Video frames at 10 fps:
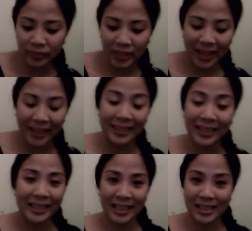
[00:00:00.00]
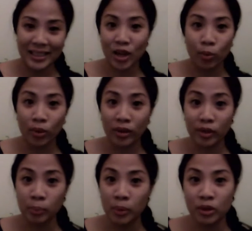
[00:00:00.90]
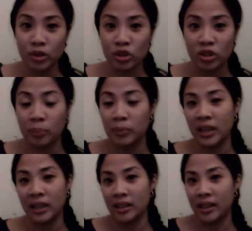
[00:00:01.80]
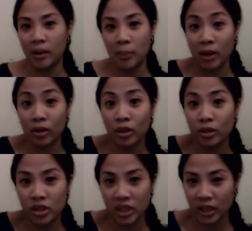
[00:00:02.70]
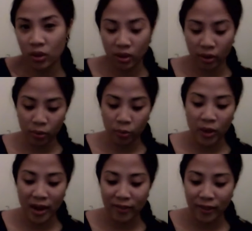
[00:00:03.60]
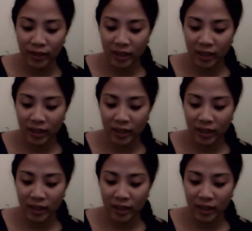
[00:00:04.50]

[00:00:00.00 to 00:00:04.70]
And they saw one of your posts or something like about coaching or whatever.